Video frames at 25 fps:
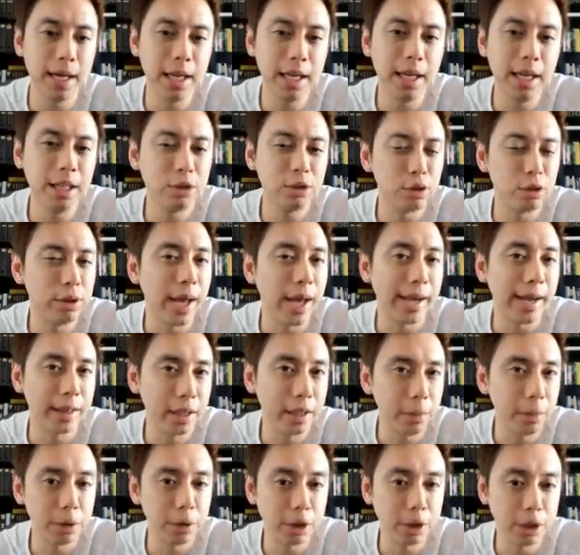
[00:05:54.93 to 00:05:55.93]
to
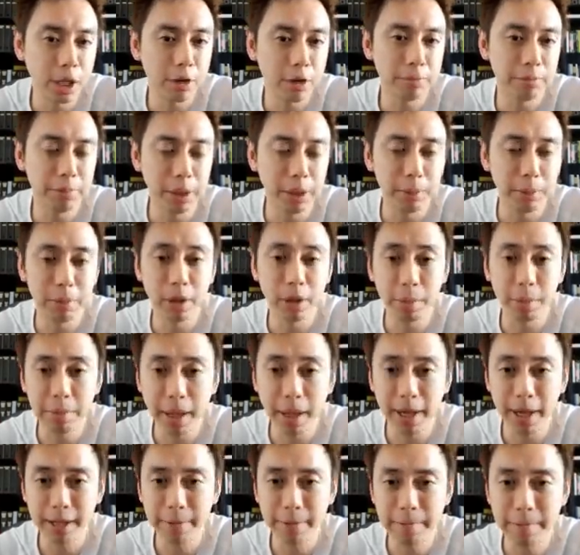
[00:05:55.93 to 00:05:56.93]
90% of people
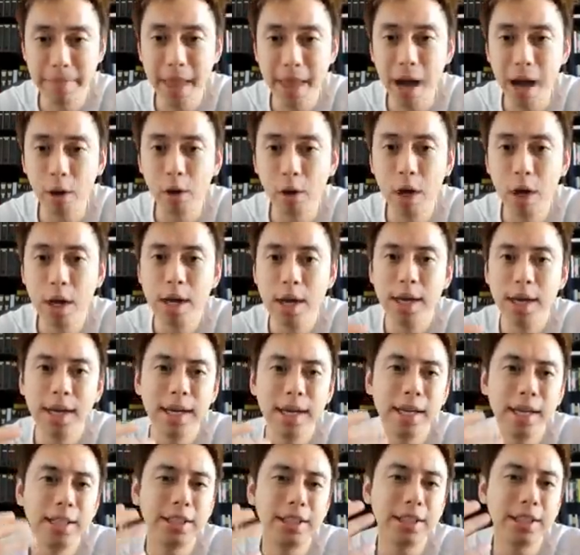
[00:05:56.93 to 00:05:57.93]
apply. Now,
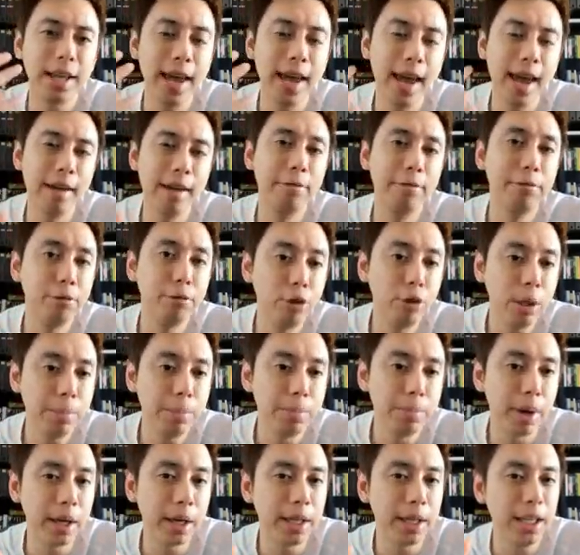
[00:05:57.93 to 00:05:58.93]
is
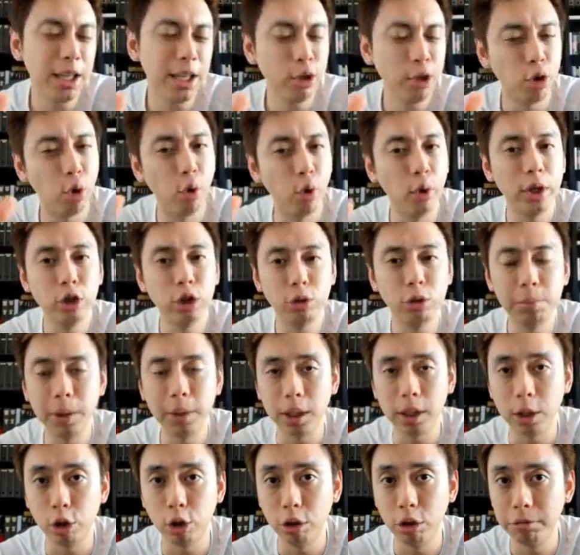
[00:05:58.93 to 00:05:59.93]
everybody going to be a
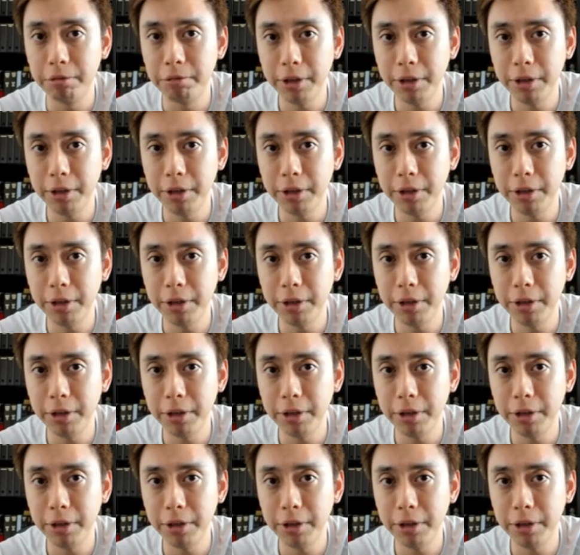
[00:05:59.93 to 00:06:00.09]
good fit?